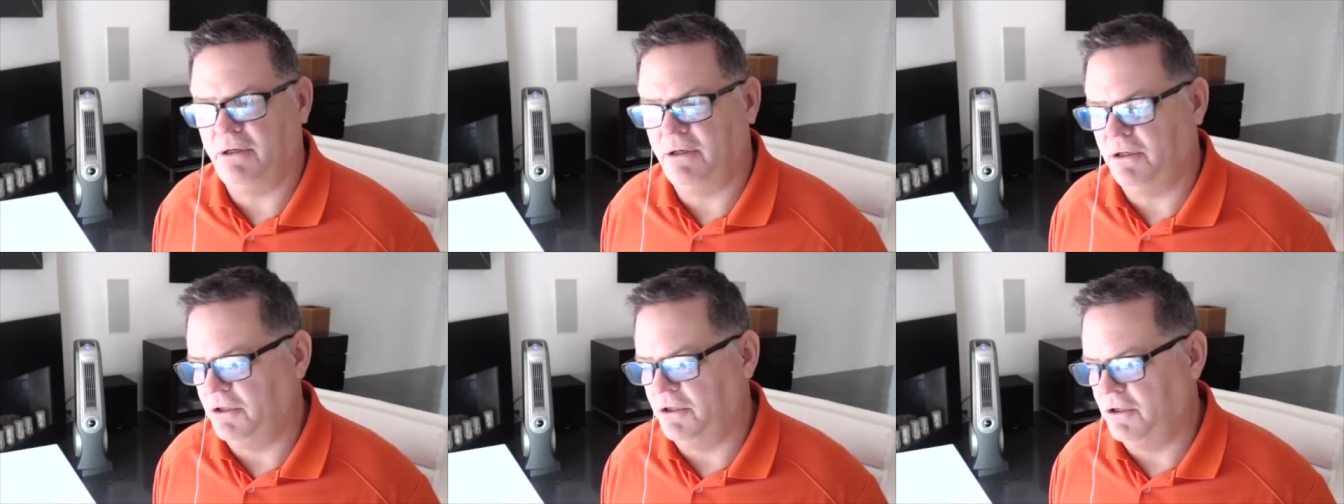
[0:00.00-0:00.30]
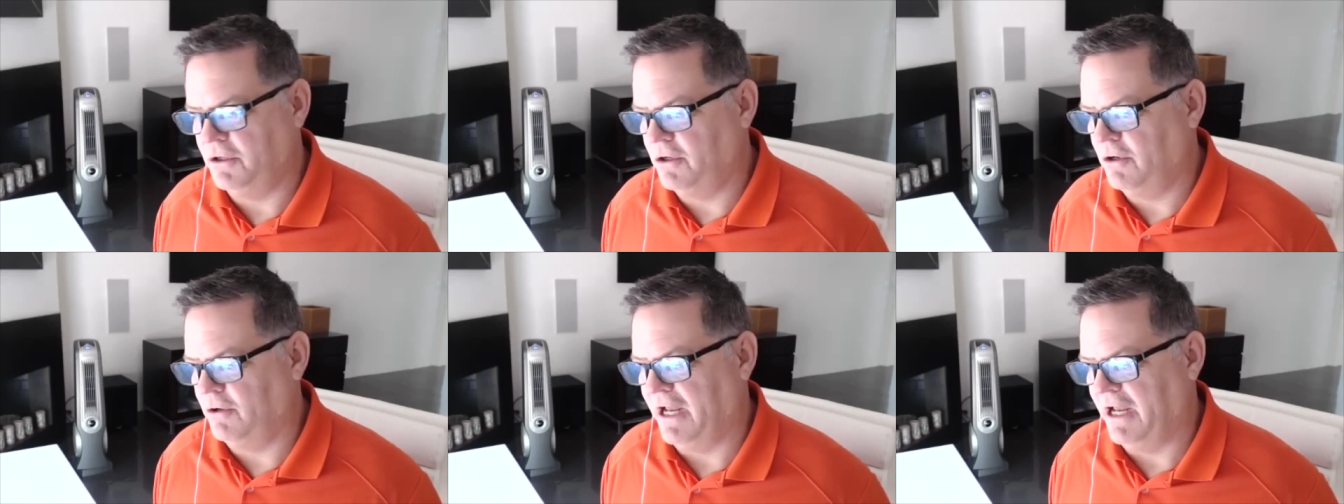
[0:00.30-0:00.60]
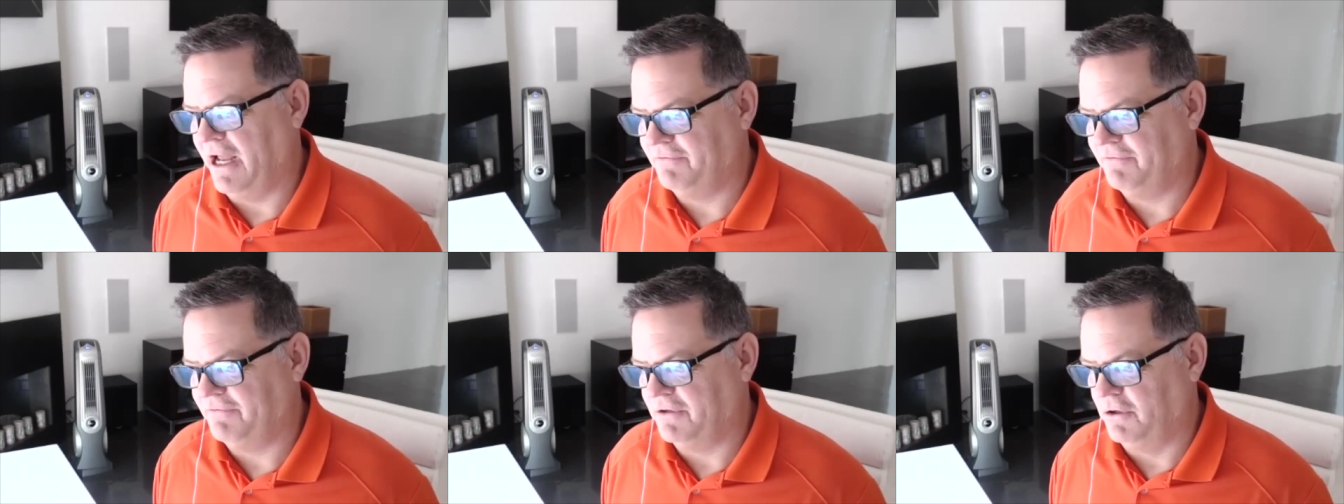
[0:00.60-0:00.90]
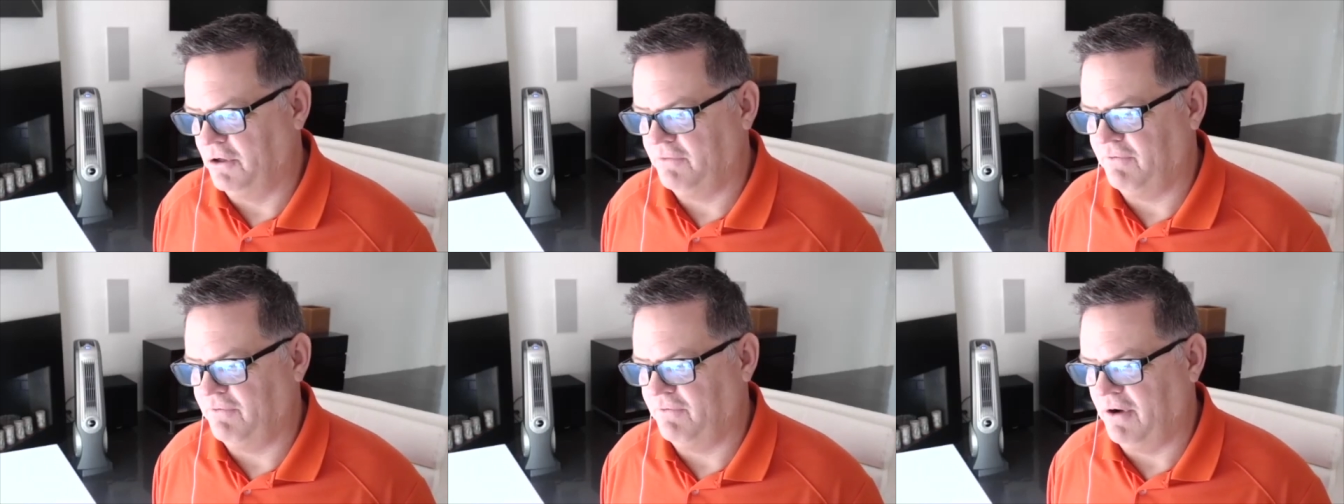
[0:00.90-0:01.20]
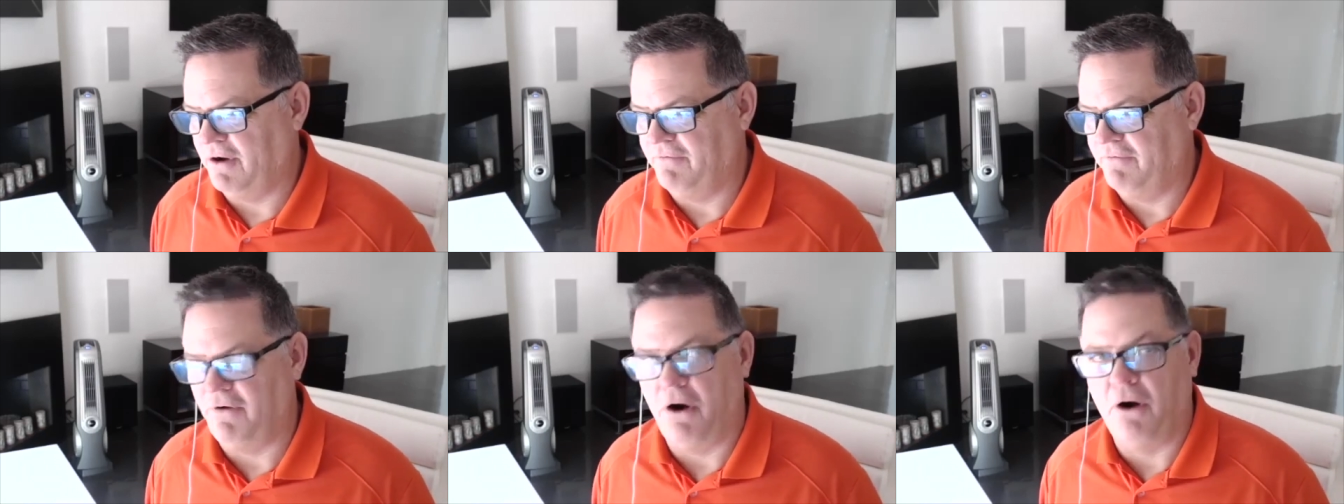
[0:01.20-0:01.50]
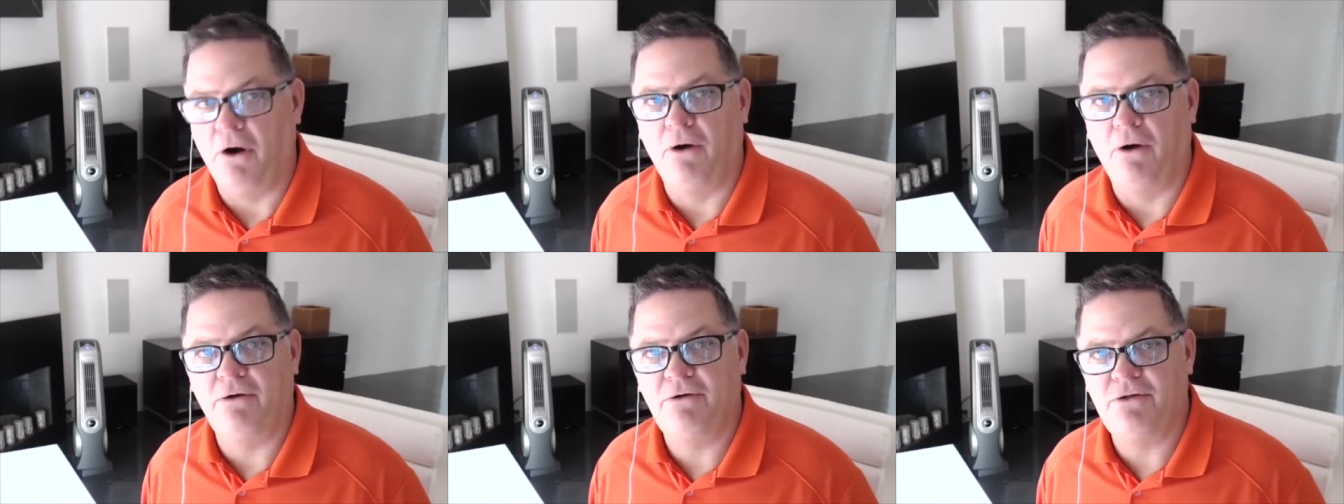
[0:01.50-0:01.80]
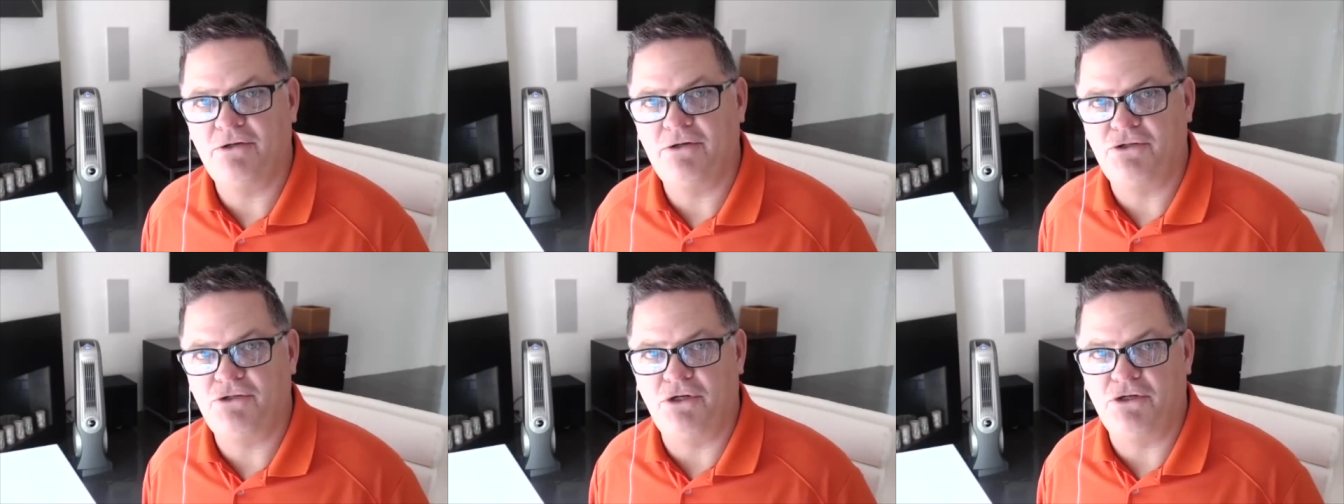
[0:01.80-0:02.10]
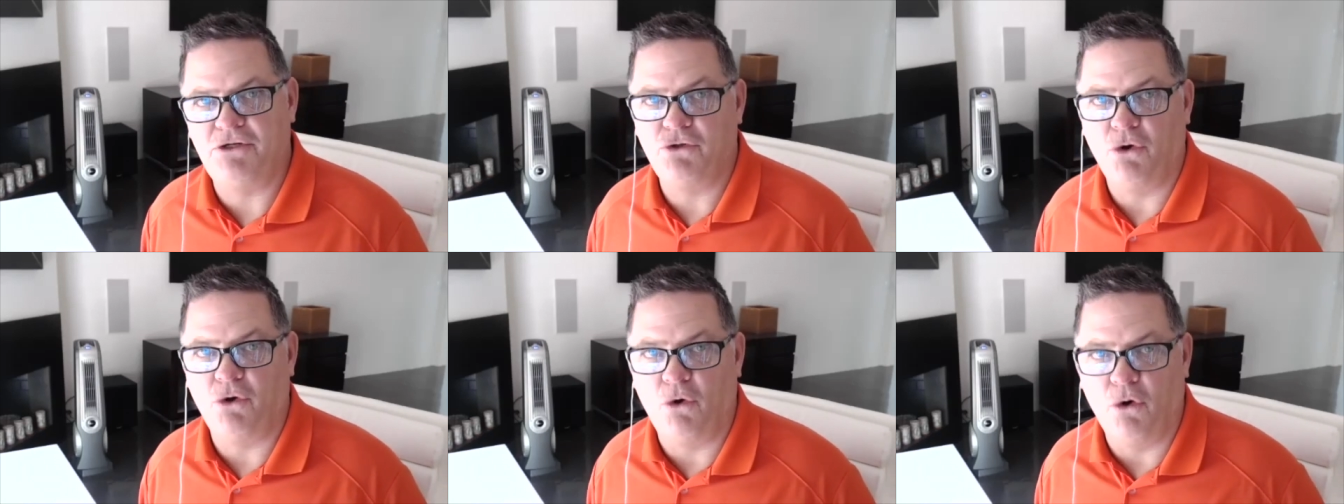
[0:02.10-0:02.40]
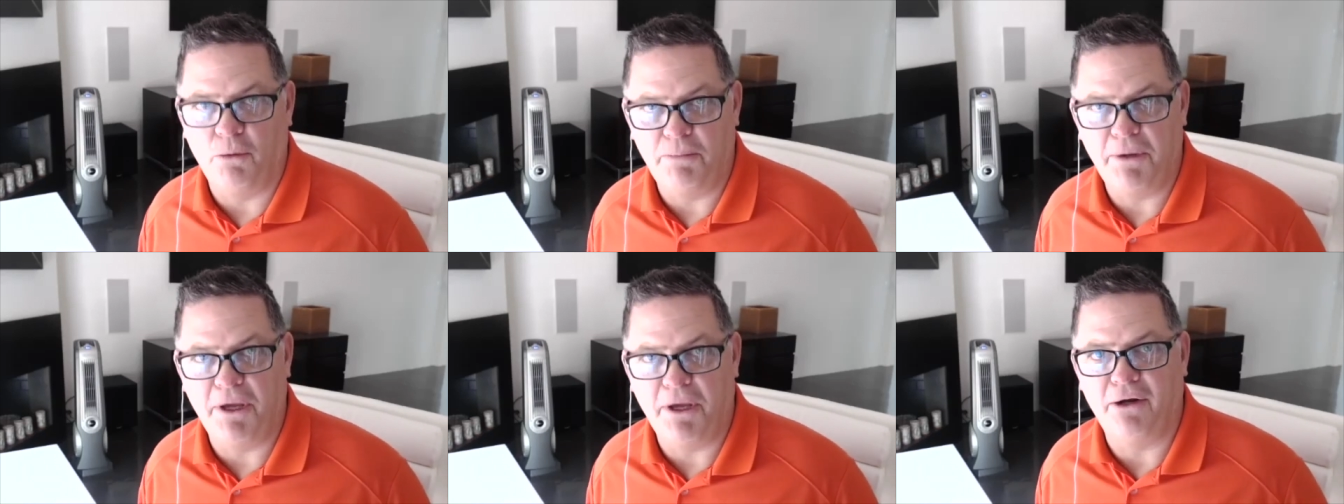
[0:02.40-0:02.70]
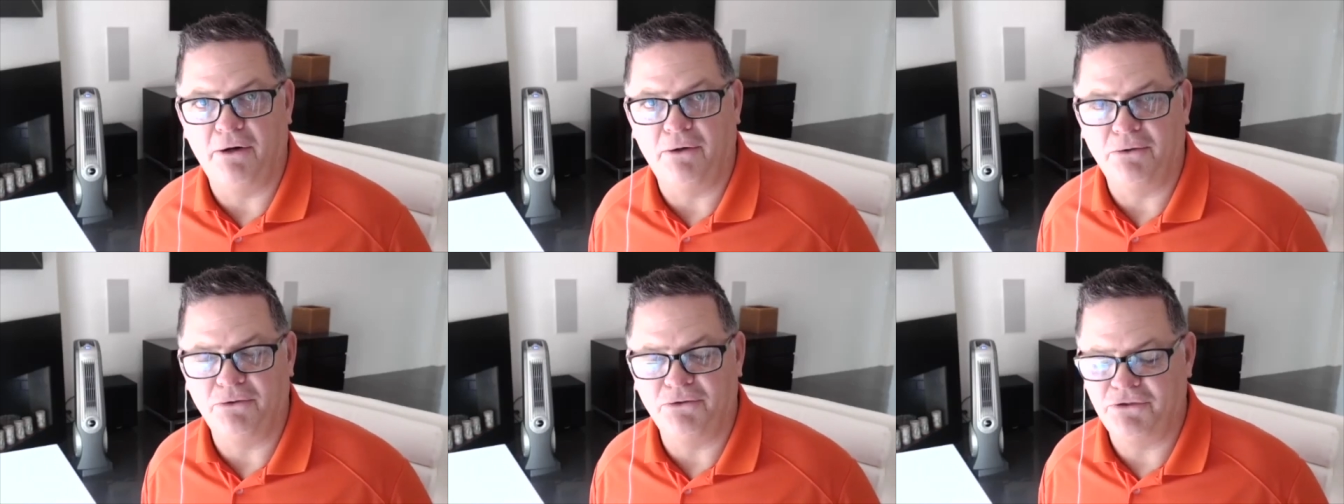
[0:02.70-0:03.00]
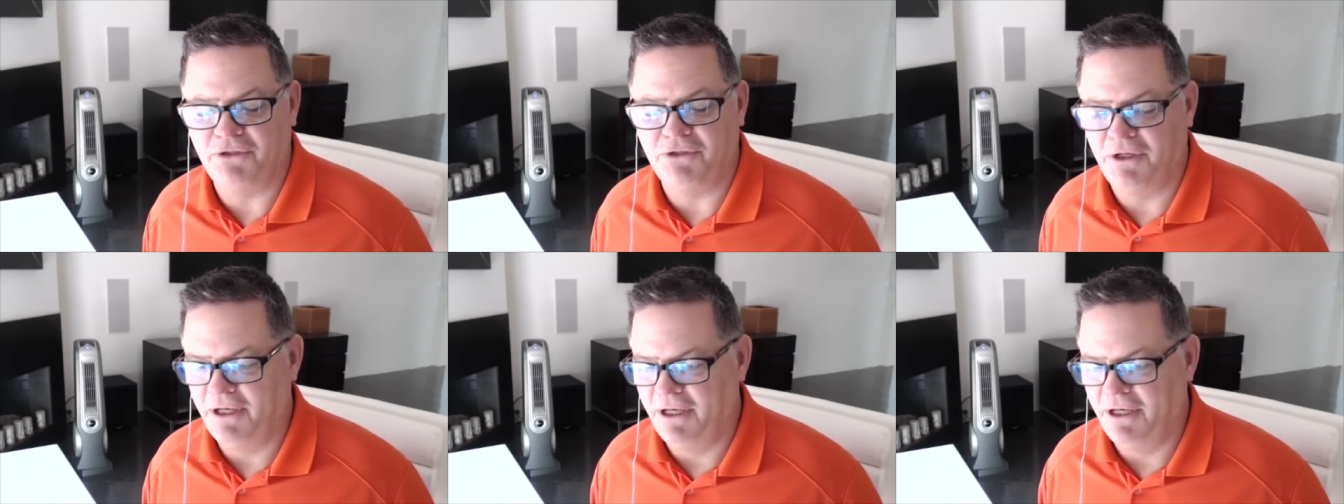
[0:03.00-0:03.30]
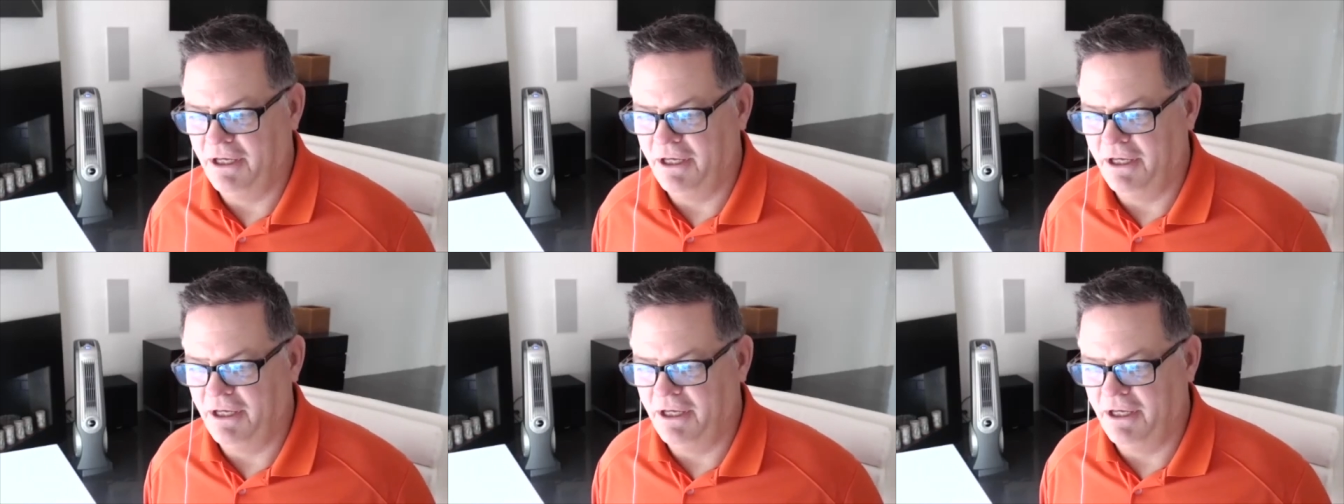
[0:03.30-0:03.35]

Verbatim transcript: you don't have to look very far to see solar panels.